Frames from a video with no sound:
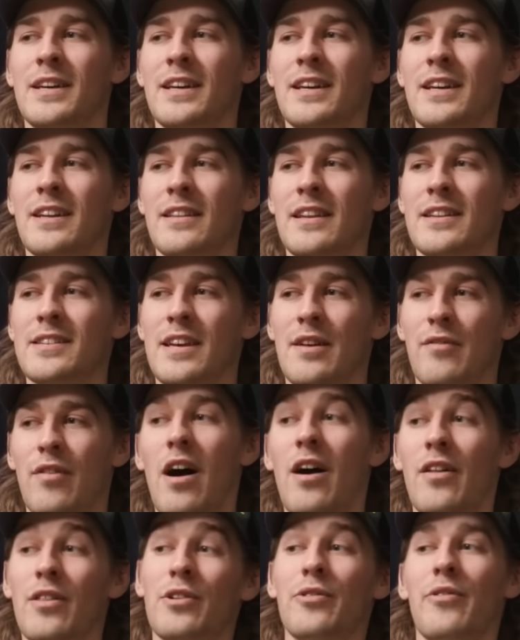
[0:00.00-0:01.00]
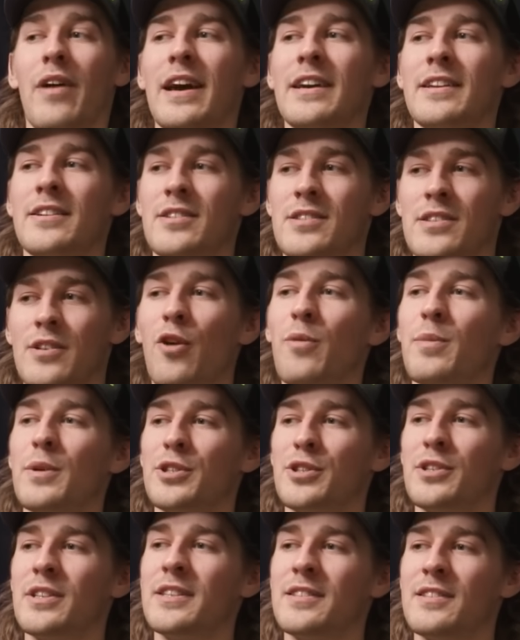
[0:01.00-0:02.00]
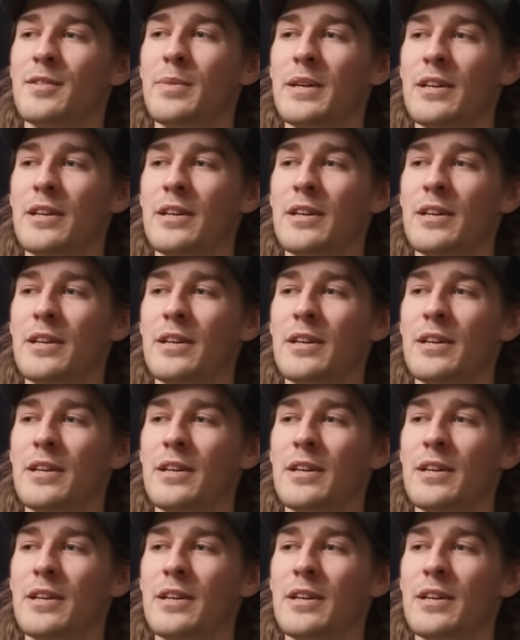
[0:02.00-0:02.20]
Let's give other riders the opportunity to